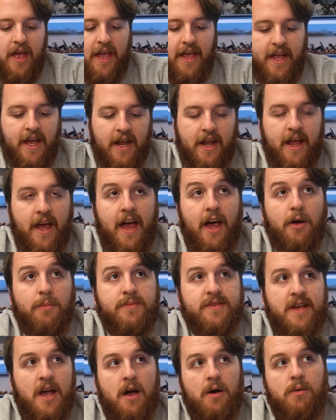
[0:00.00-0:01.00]
It kind of
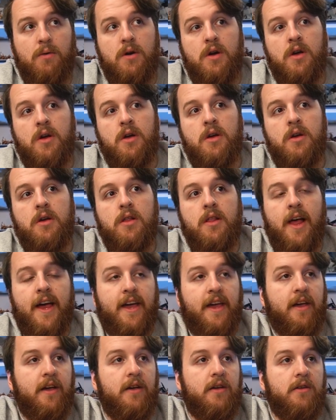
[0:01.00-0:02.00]
helps out
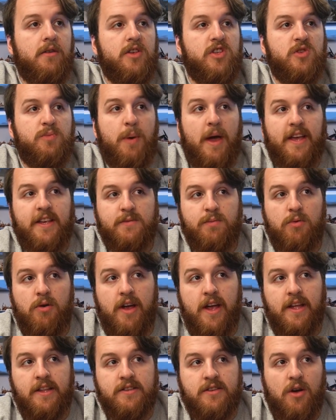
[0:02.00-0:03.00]
like Space
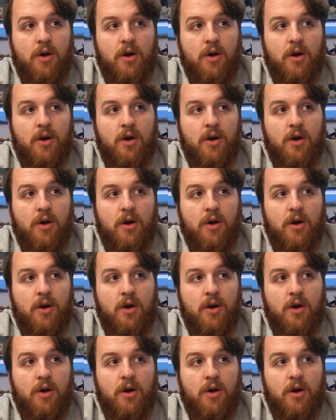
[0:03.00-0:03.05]
Marines,